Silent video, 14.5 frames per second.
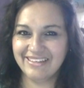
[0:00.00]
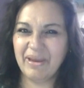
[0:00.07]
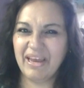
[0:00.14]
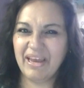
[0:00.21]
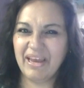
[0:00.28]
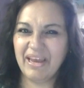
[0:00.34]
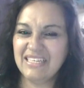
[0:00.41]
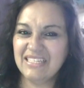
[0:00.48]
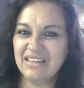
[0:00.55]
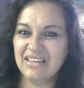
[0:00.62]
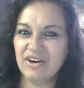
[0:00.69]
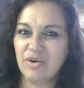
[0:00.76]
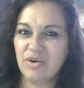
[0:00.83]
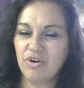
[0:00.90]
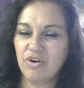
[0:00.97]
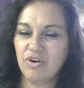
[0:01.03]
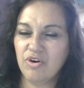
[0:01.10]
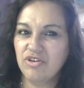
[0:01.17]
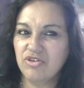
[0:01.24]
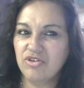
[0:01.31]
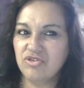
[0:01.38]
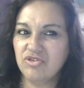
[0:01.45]
panties that are more for
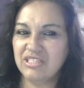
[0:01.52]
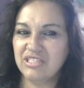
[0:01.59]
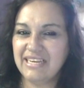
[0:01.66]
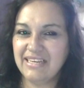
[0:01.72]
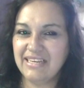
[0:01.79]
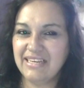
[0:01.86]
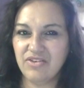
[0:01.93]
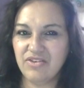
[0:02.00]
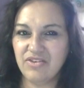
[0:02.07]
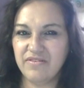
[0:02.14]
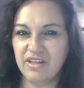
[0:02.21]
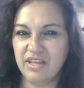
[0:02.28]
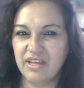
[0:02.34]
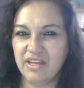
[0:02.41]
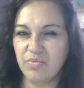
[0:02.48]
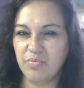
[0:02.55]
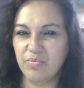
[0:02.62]
those days that you feel like you're